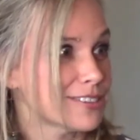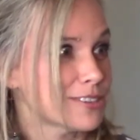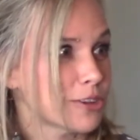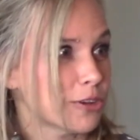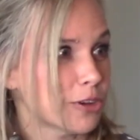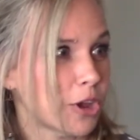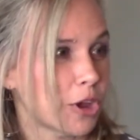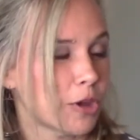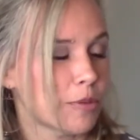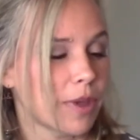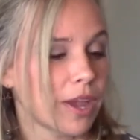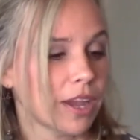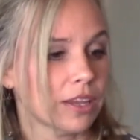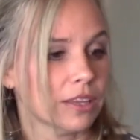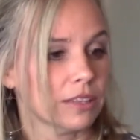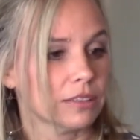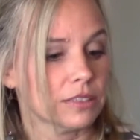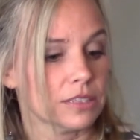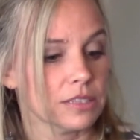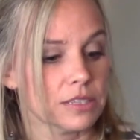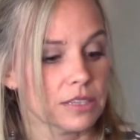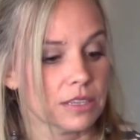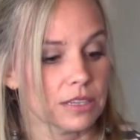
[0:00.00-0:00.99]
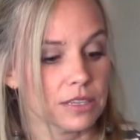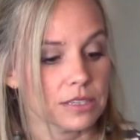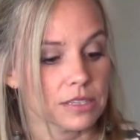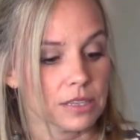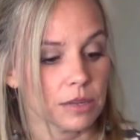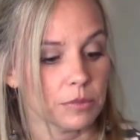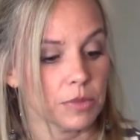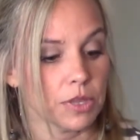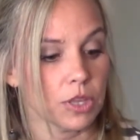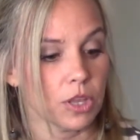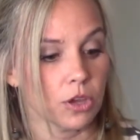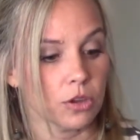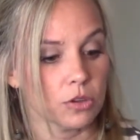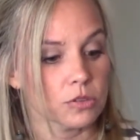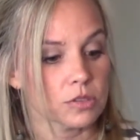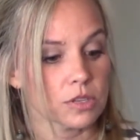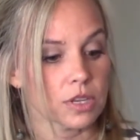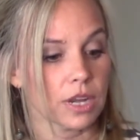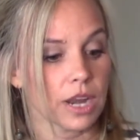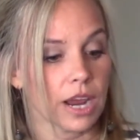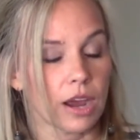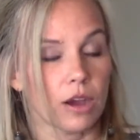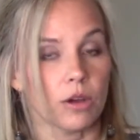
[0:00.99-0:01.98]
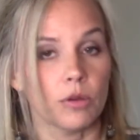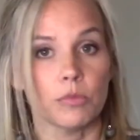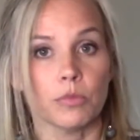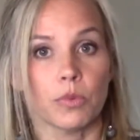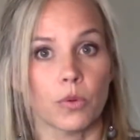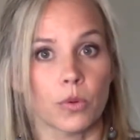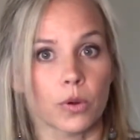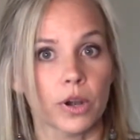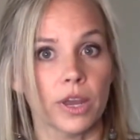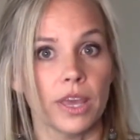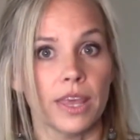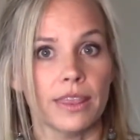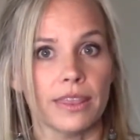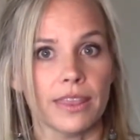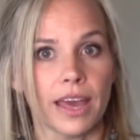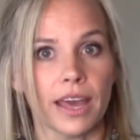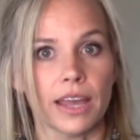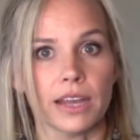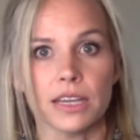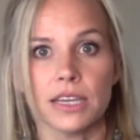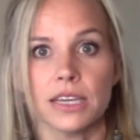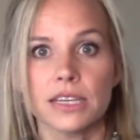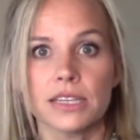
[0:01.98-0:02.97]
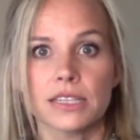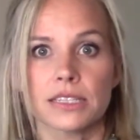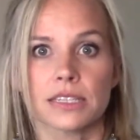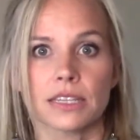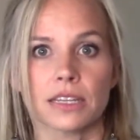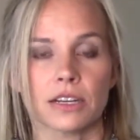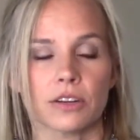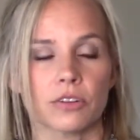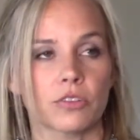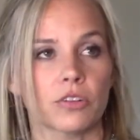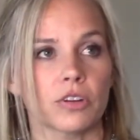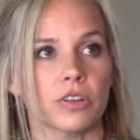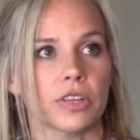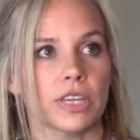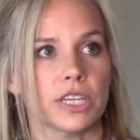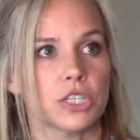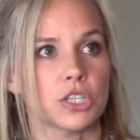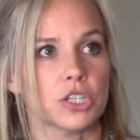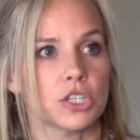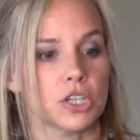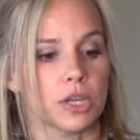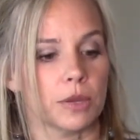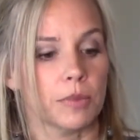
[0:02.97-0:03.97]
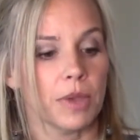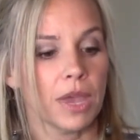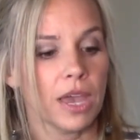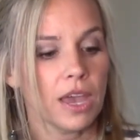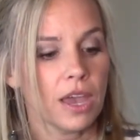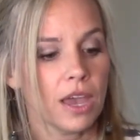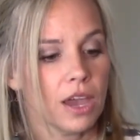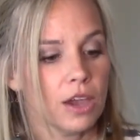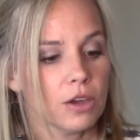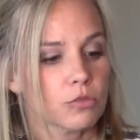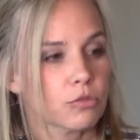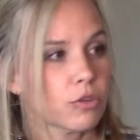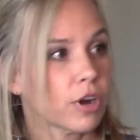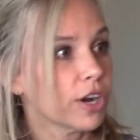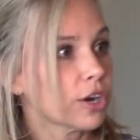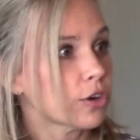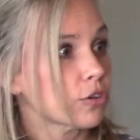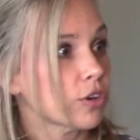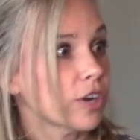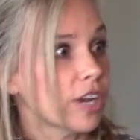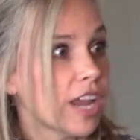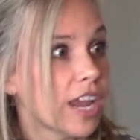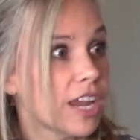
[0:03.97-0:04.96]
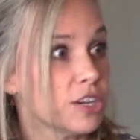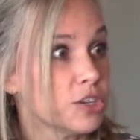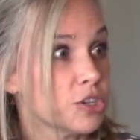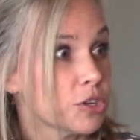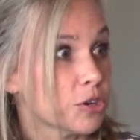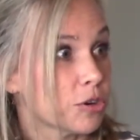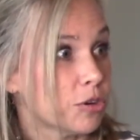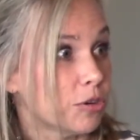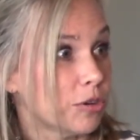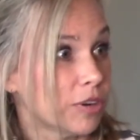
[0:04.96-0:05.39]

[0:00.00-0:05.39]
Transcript: so go back and listen to some of those and how important that is in a relationship recreational